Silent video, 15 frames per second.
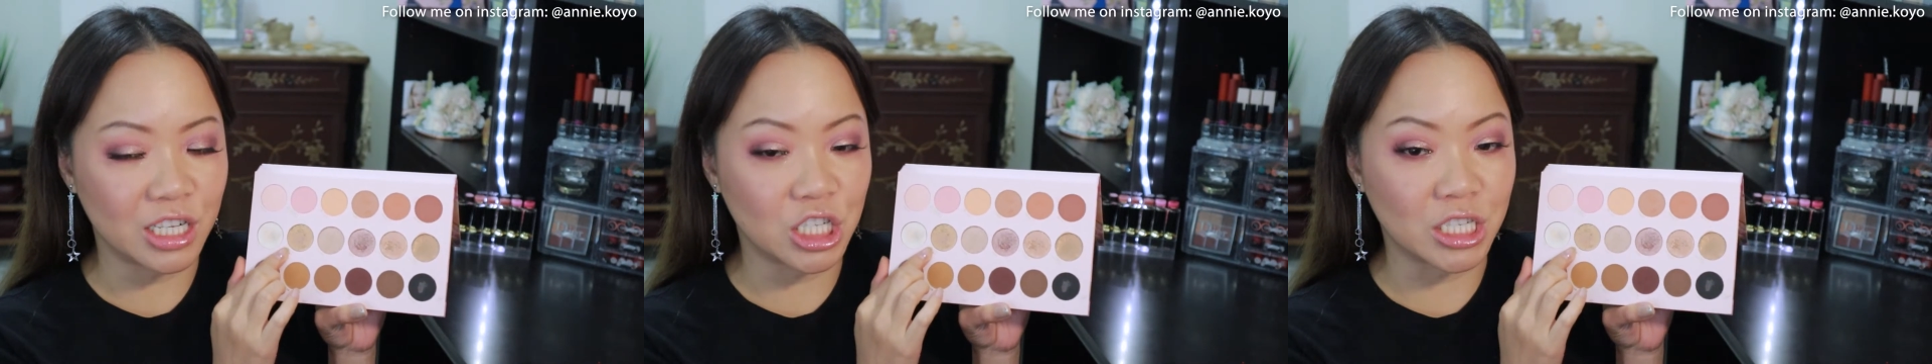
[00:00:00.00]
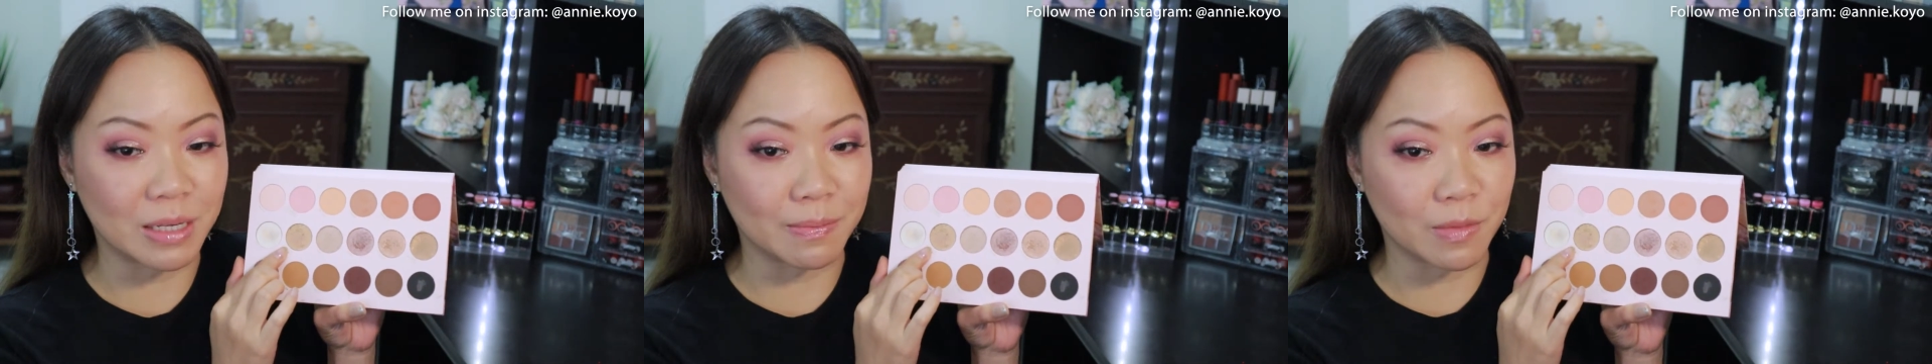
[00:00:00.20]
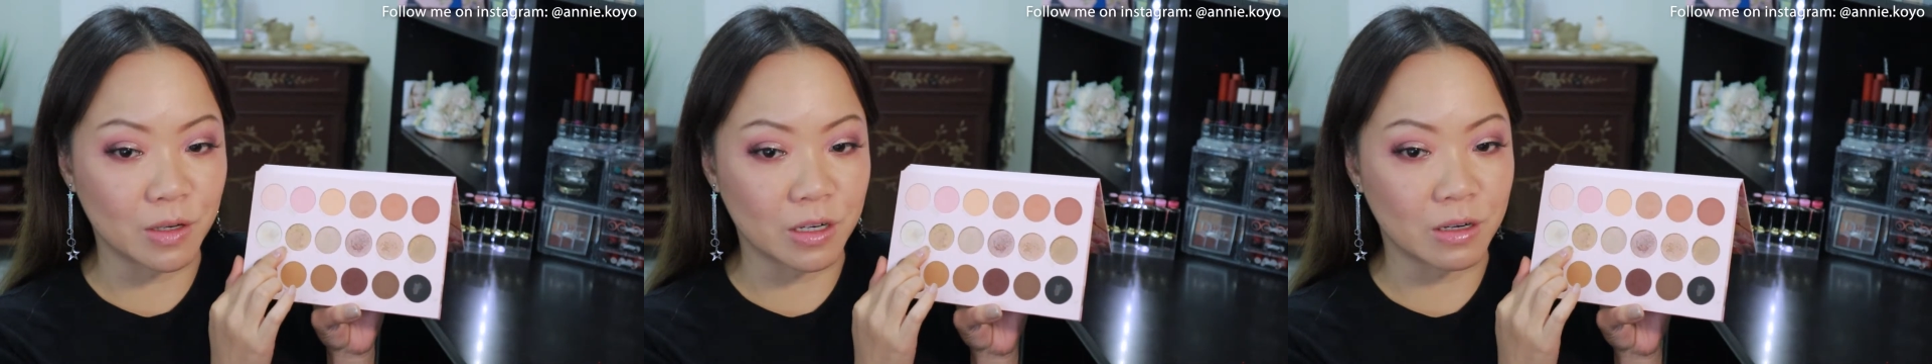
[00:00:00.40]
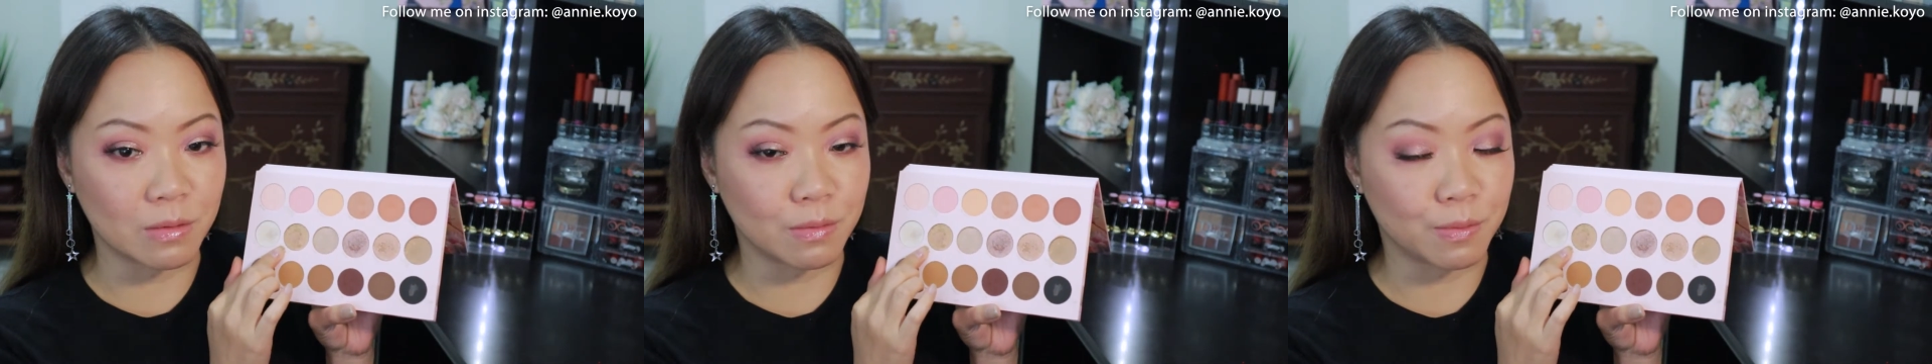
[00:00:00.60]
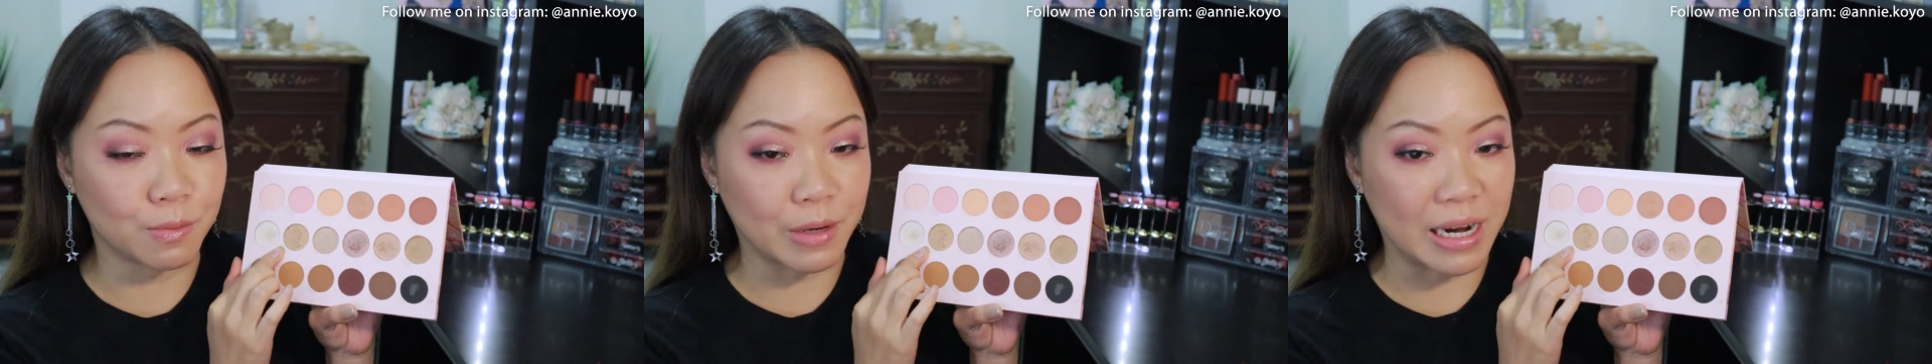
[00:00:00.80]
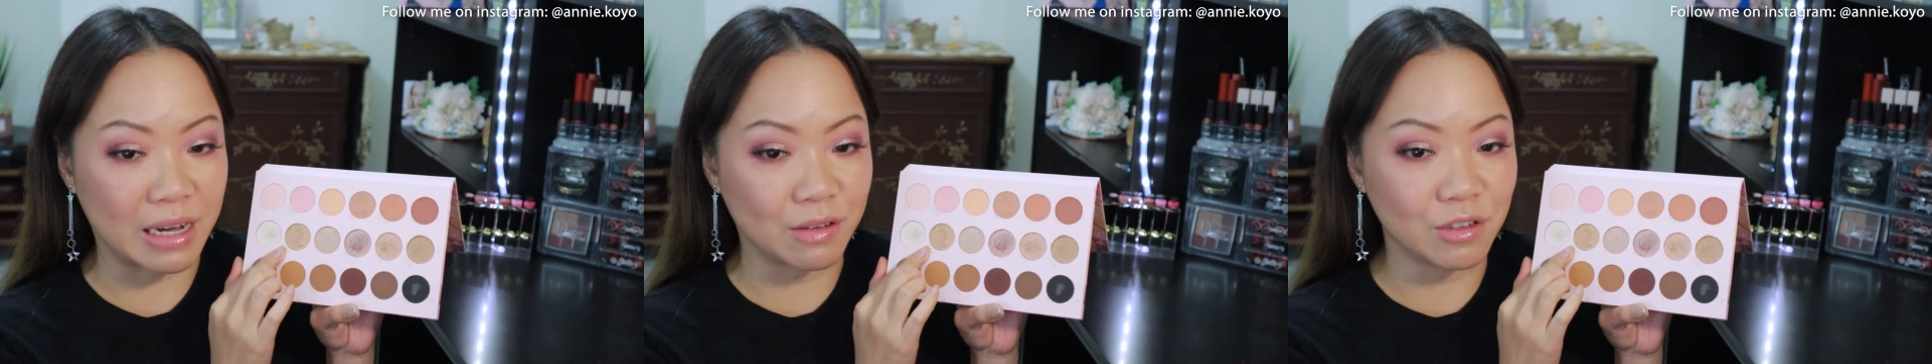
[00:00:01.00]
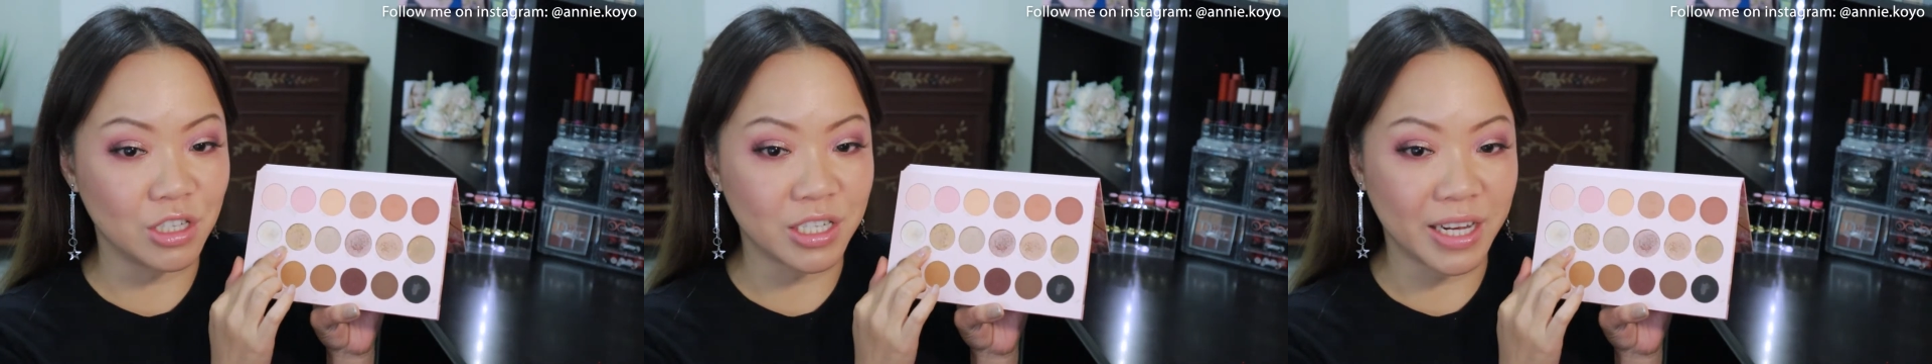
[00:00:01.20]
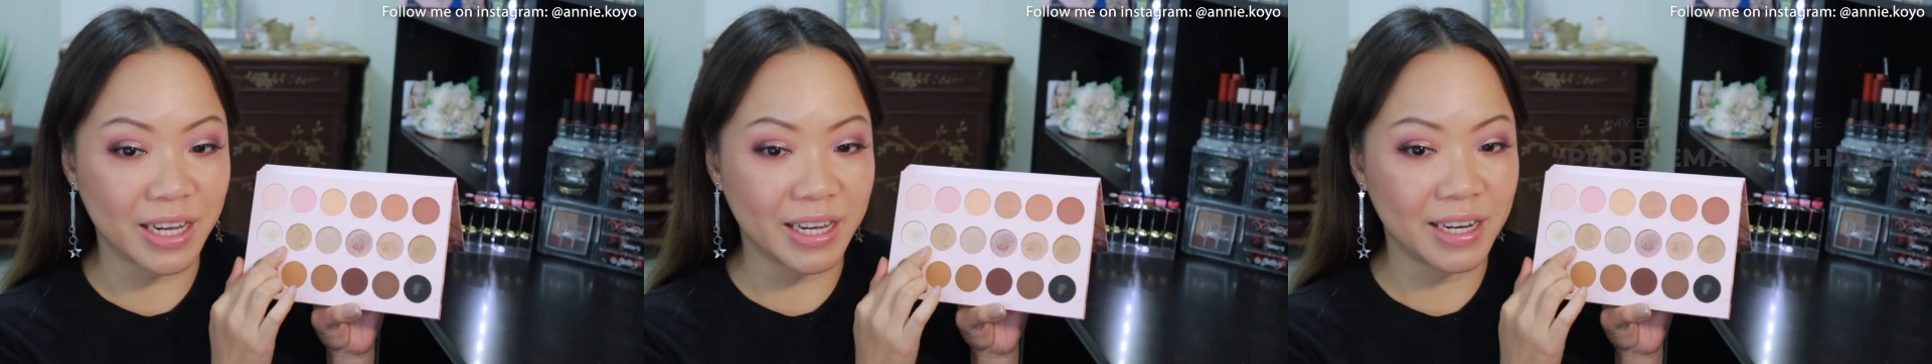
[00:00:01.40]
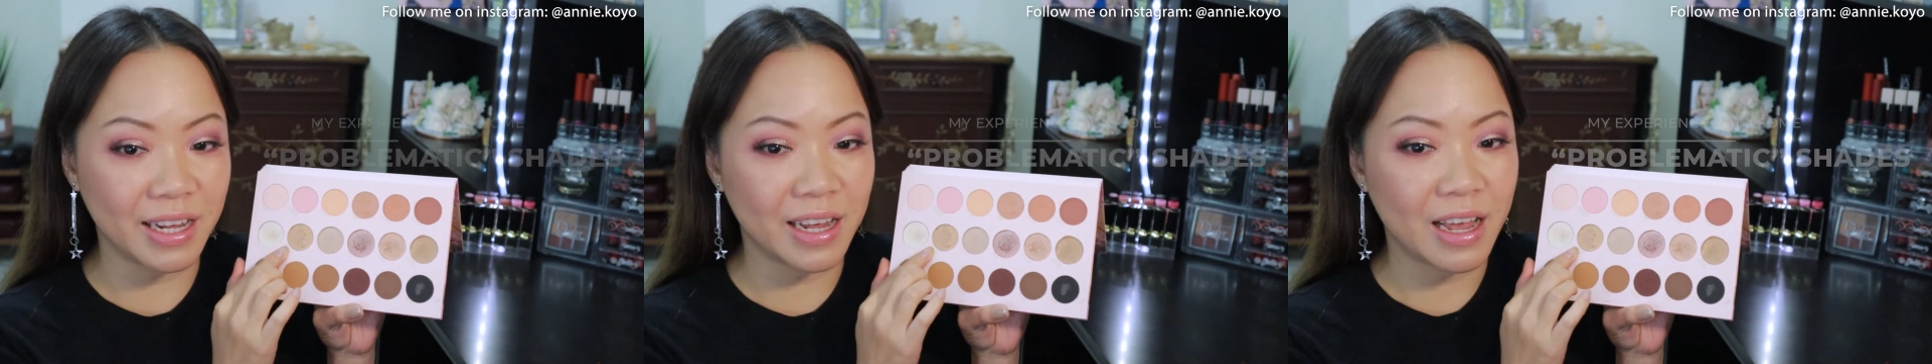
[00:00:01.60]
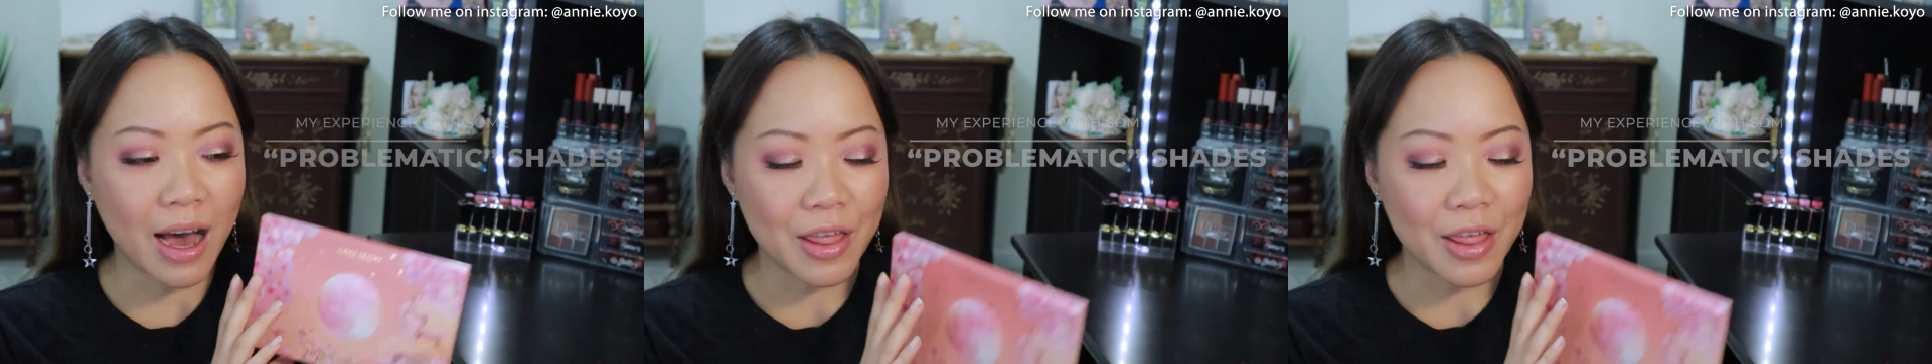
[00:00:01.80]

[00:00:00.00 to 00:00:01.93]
shimmer brown shade.